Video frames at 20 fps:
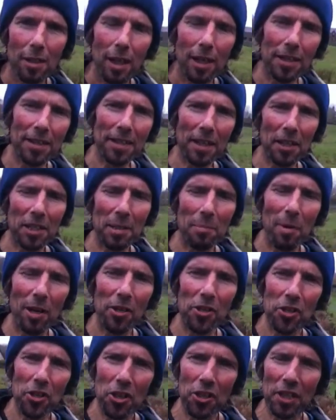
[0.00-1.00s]
I started my
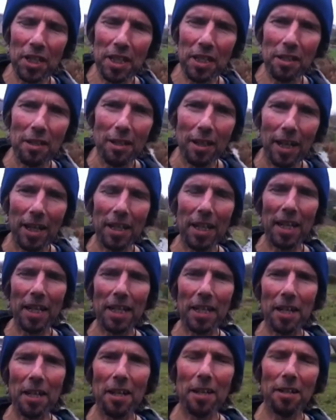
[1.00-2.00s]
journey in
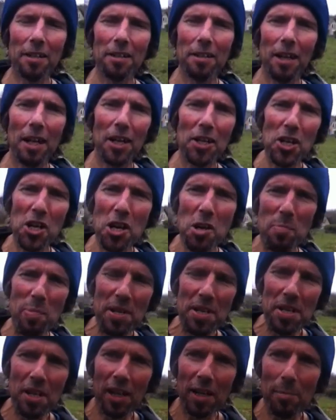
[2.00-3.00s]
an
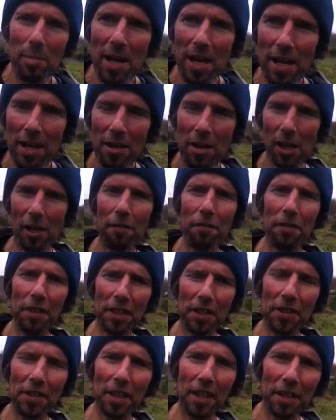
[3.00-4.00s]
urban nightmare. I
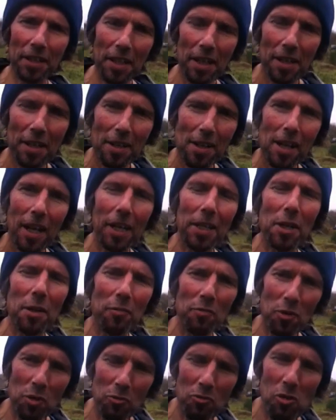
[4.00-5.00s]
finished it in a
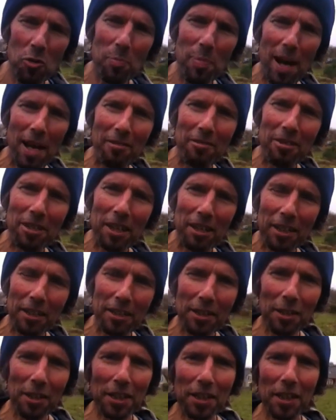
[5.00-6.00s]
rural
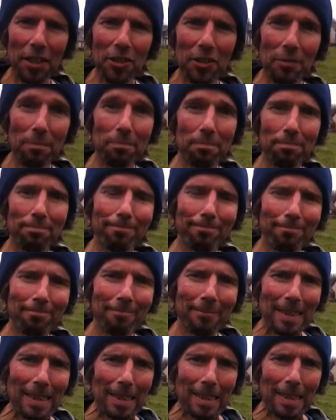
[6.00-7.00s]
paradise. Look at this.
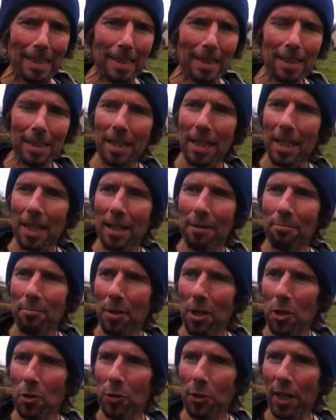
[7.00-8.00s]
Yeah,
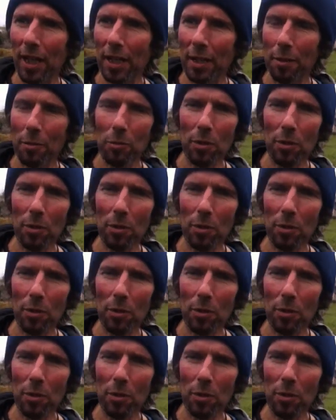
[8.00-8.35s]
okay.